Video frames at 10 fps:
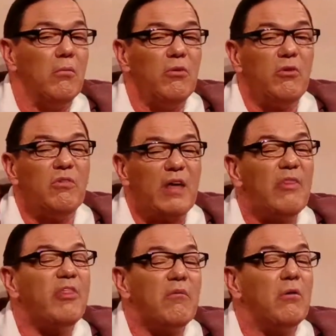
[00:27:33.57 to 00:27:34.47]
you
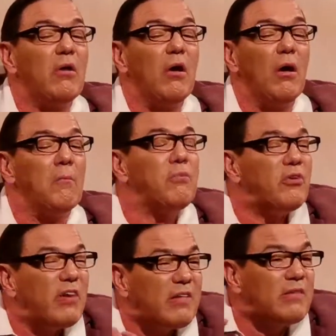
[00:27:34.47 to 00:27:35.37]
said they were
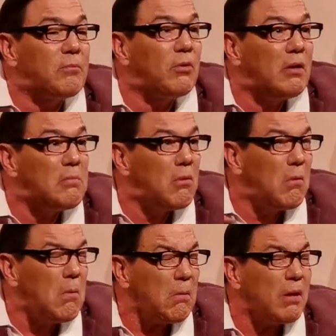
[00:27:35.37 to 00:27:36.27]
unpredictable in
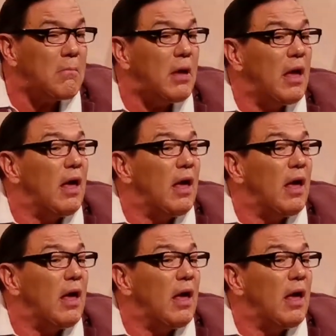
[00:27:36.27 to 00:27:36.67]
Morecambe.